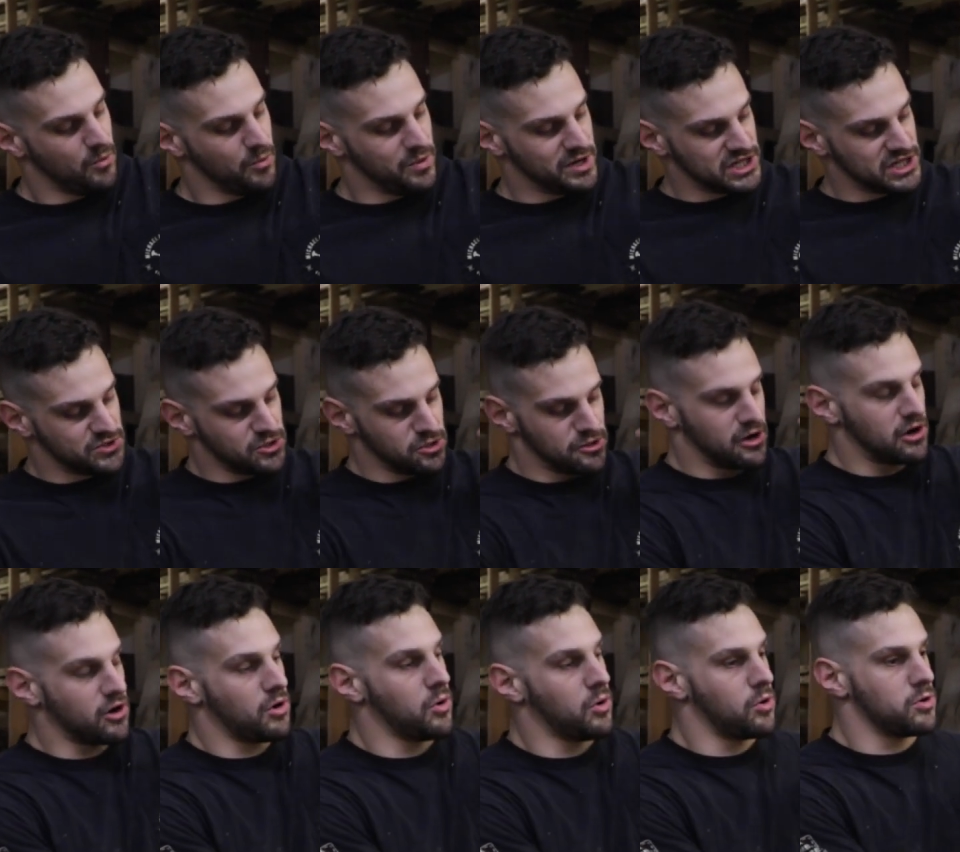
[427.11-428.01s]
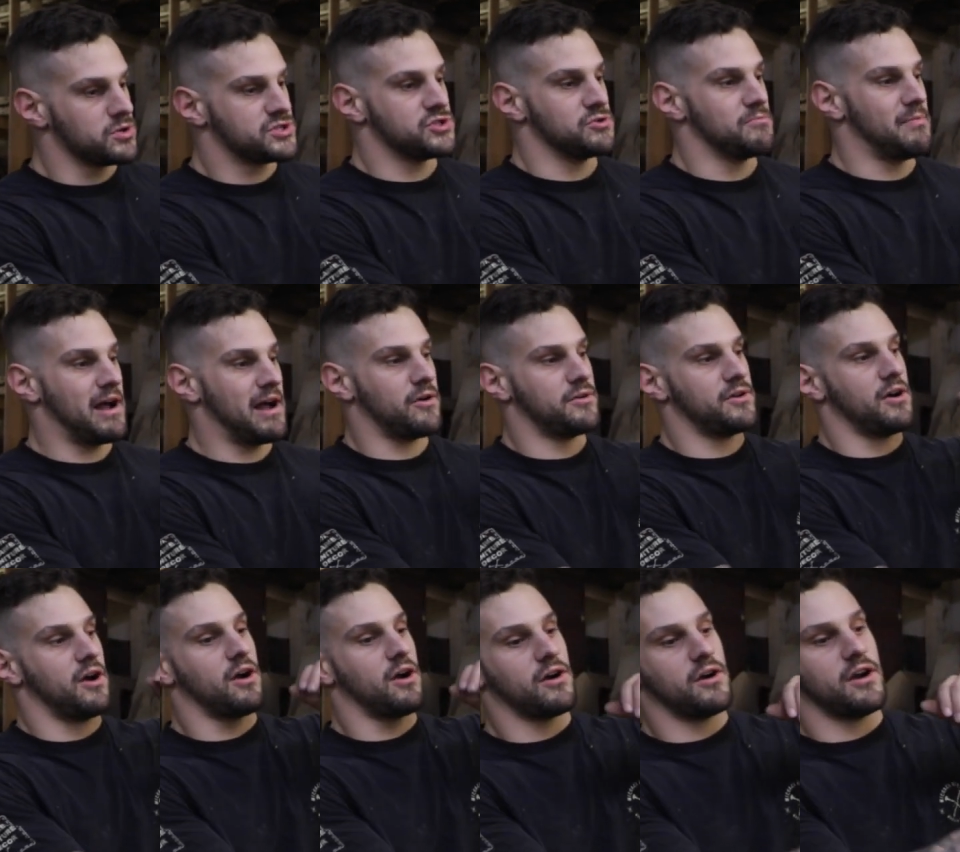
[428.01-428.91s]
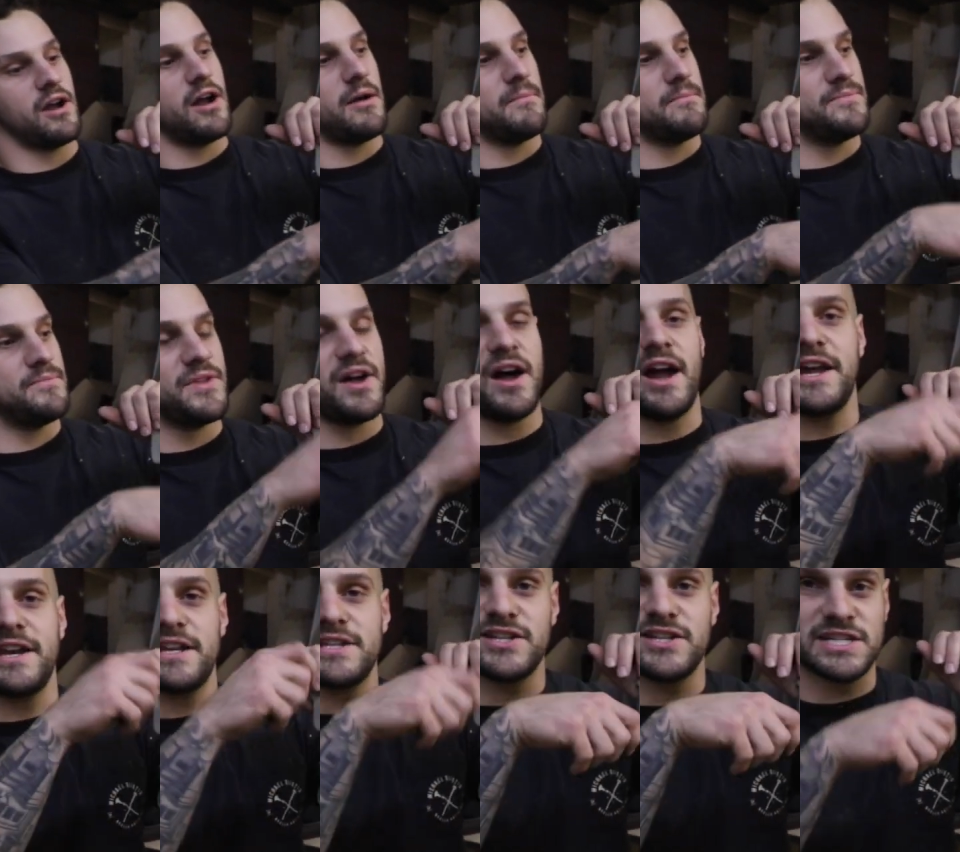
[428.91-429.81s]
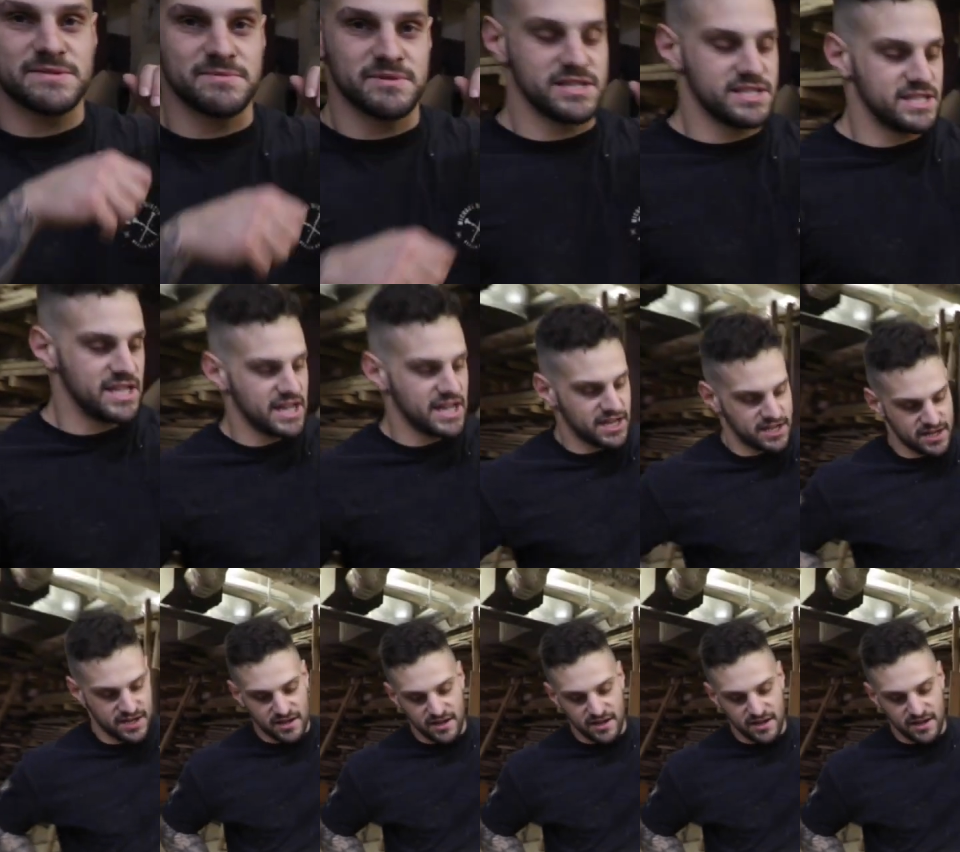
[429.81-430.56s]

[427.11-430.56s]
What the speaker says: We just drilled our hole to mount our the height adjustment stick,